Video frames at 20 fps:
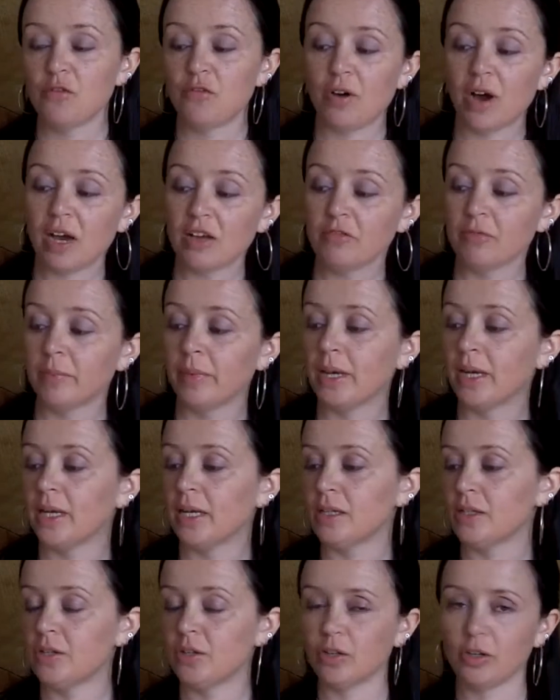5
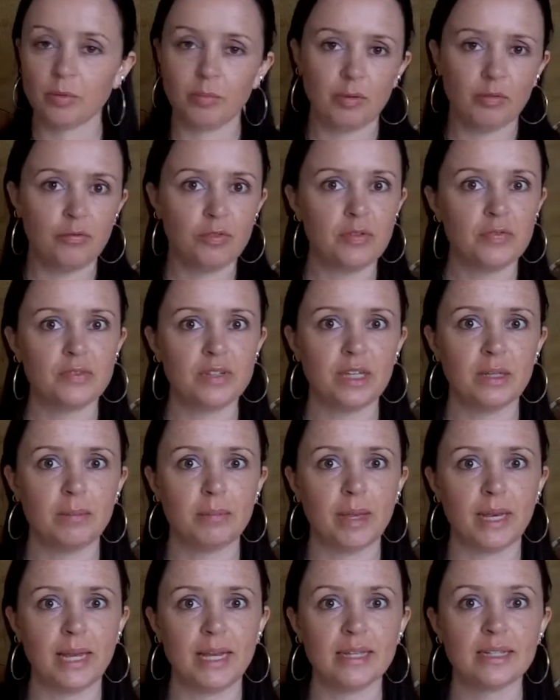minutes, it could be 15
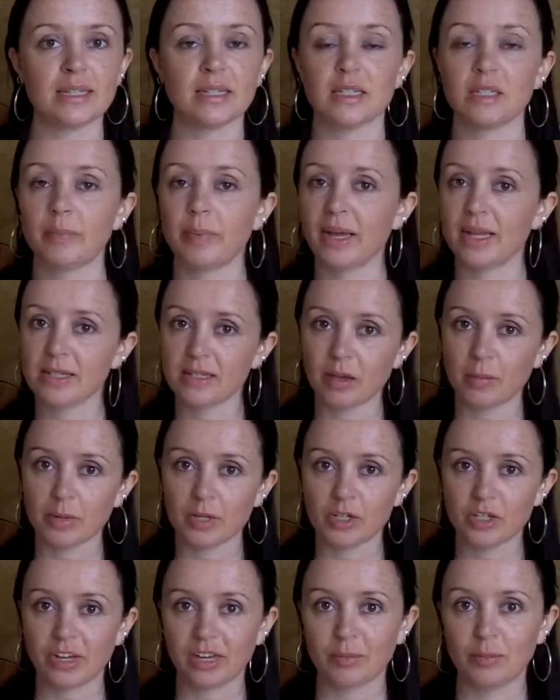minutes, it depends how
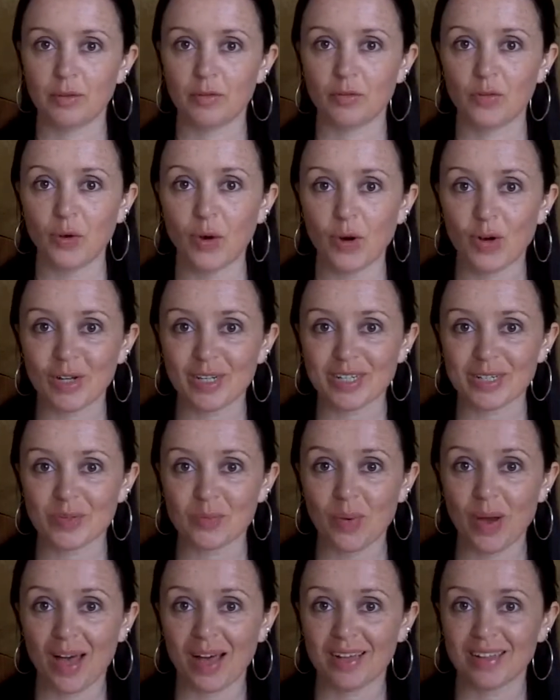much time you've got as
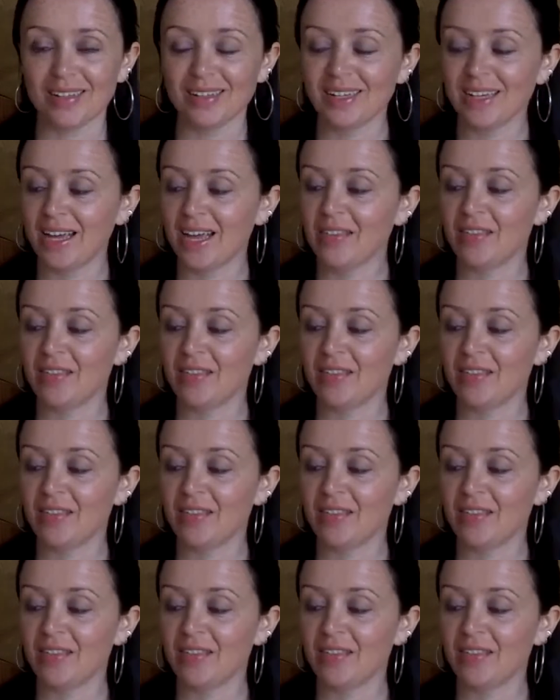well.